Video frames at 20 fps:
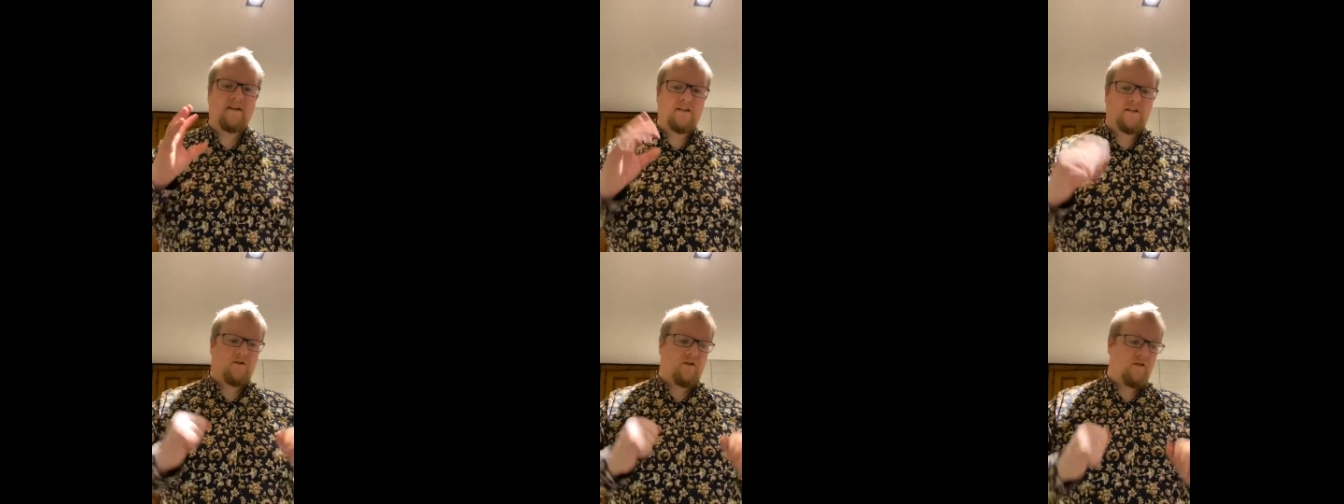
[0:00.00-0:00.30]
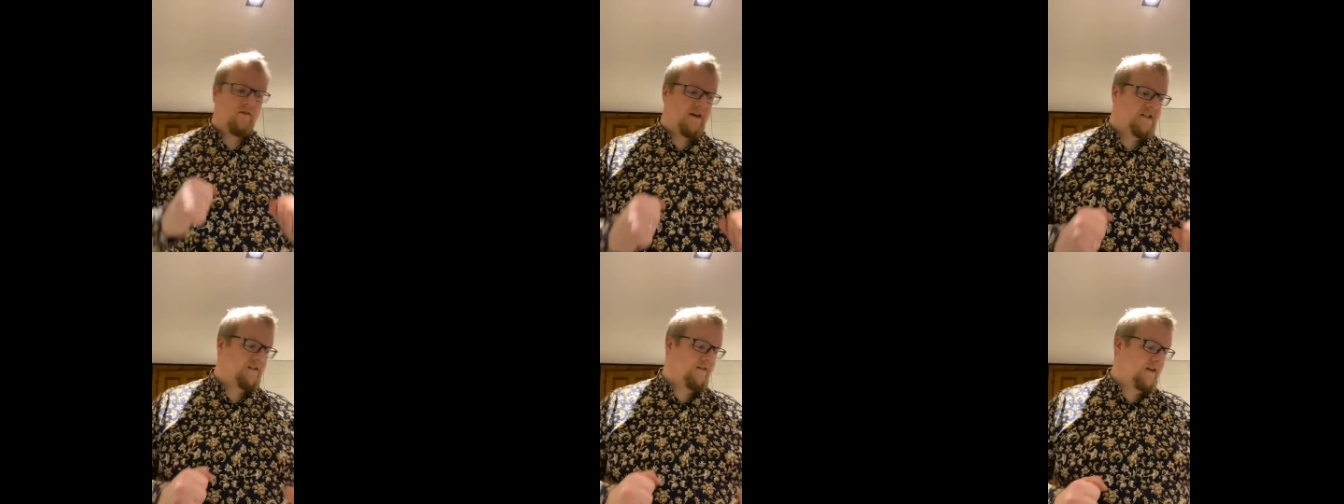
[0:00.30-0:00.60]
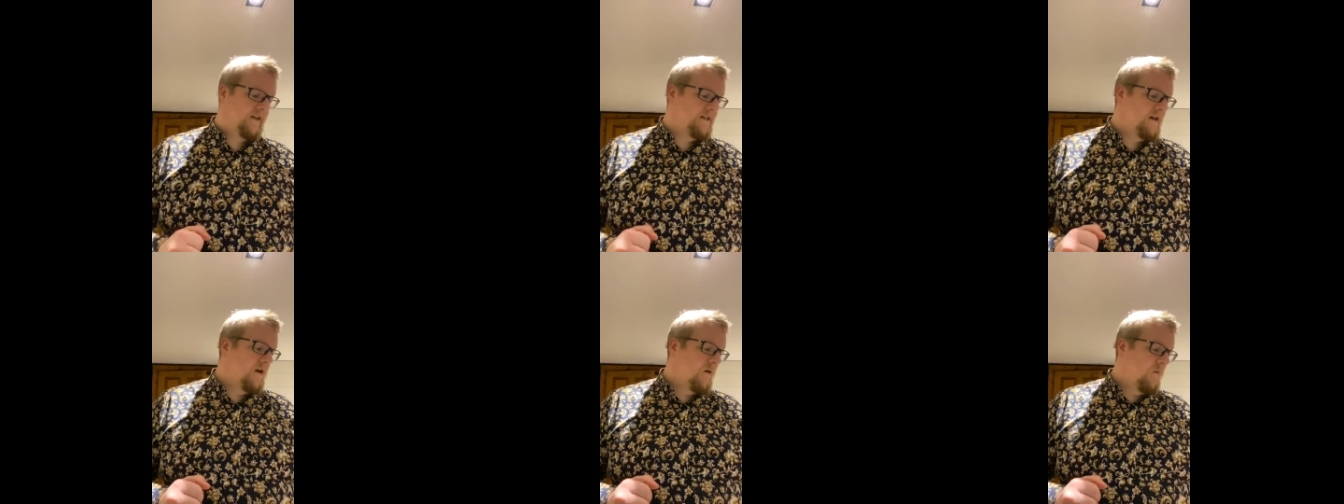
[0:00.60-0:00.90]
and do all the rest of
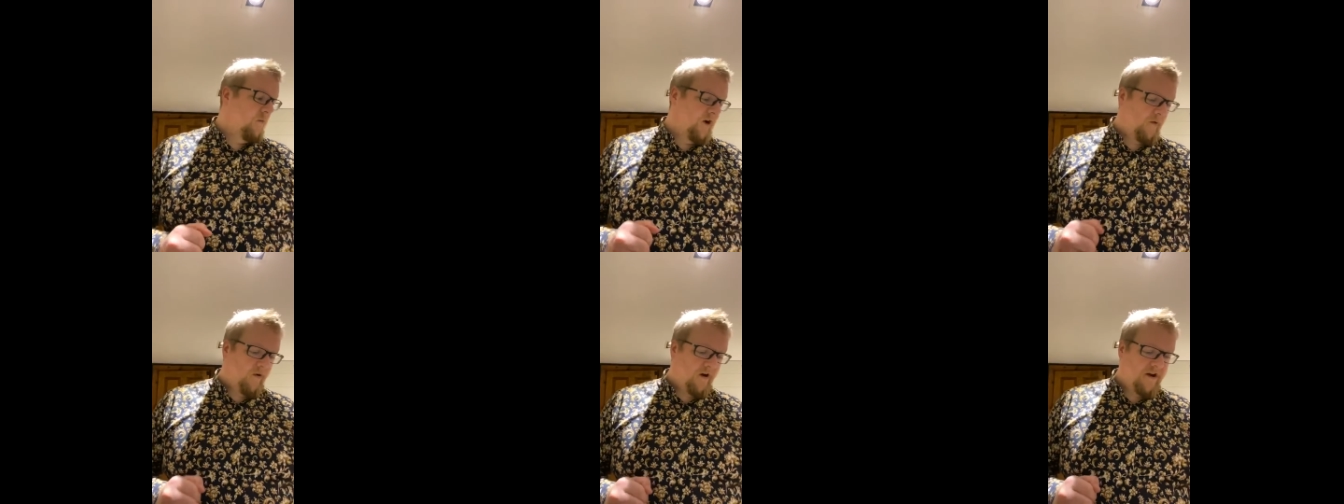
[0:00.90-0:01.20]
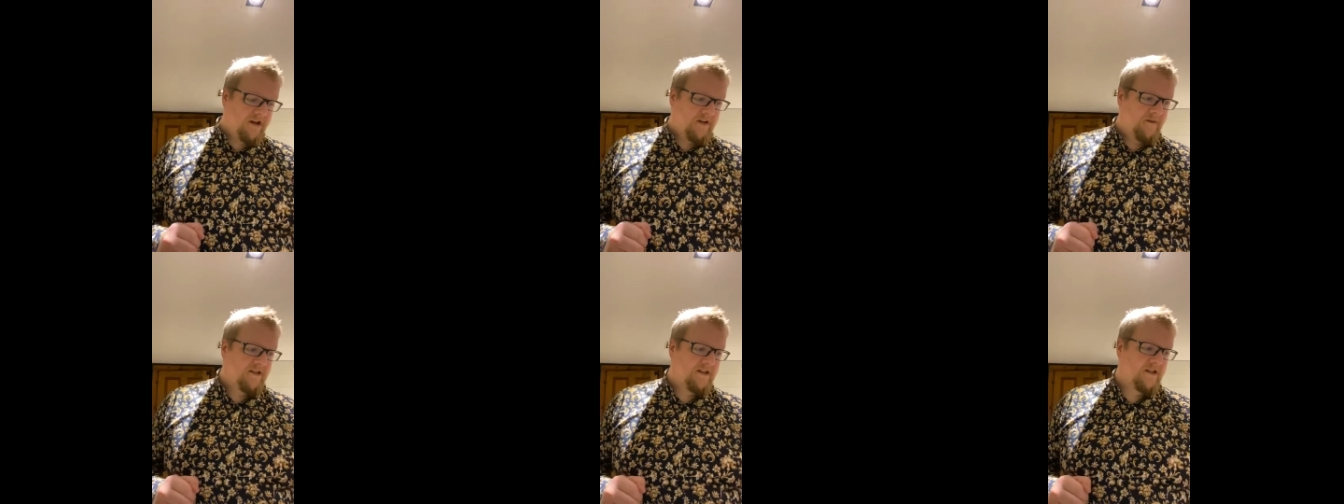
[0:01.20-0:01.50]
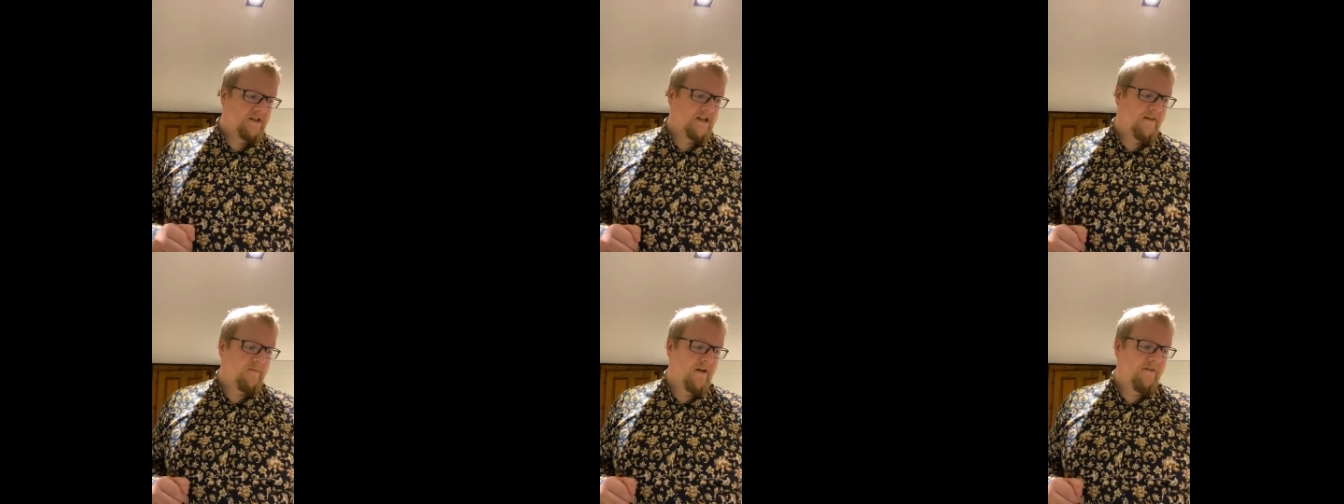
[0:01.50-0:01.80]
it, what I want to do is
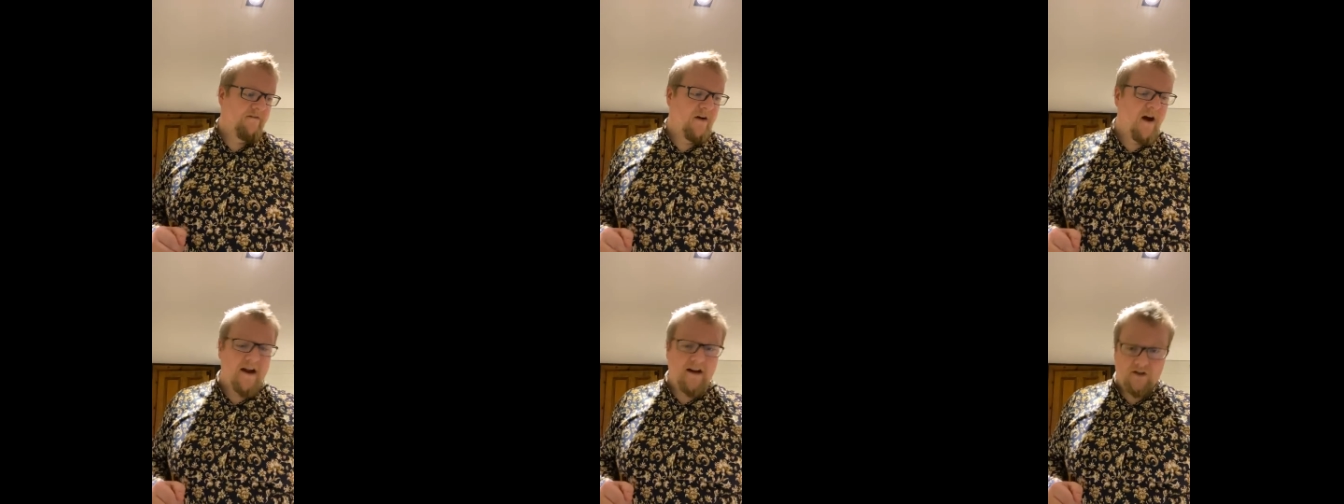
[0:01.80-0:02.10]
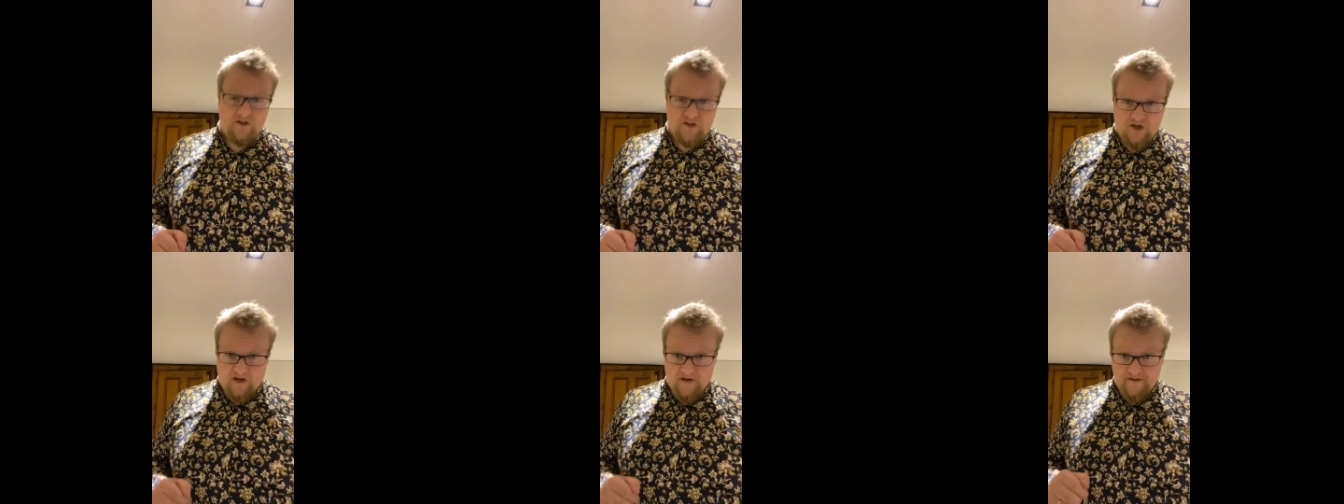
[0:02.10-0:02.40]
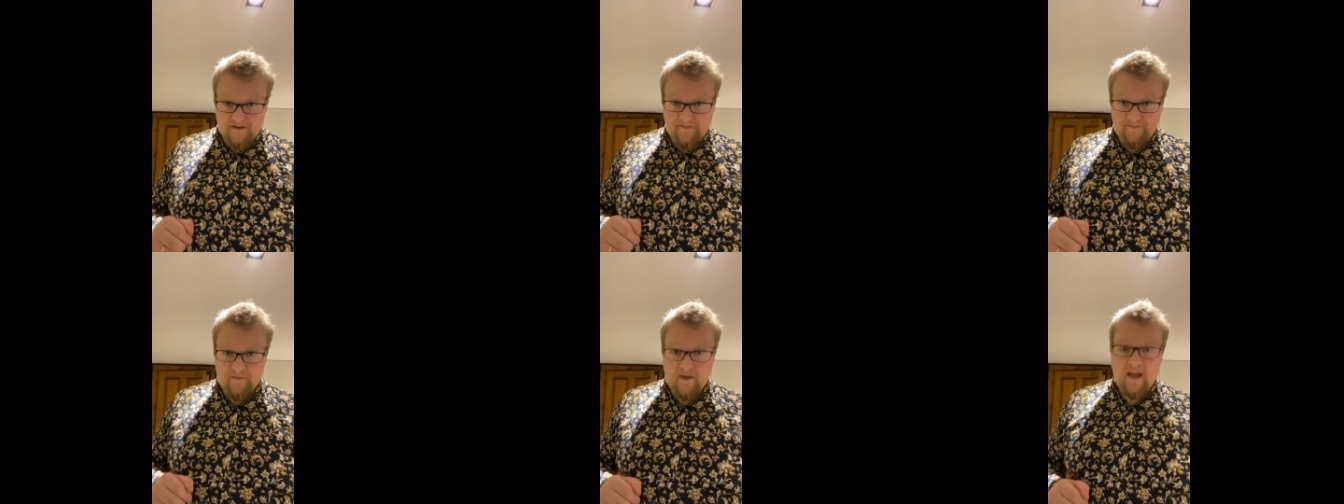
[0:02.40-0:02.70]
just have my final
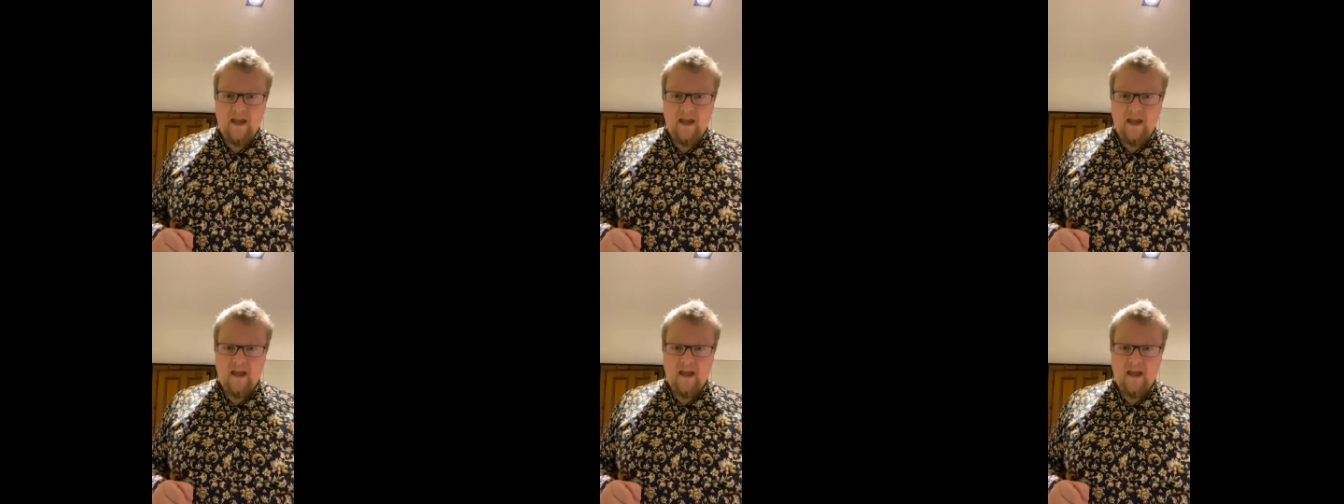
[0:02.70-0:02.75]
shot.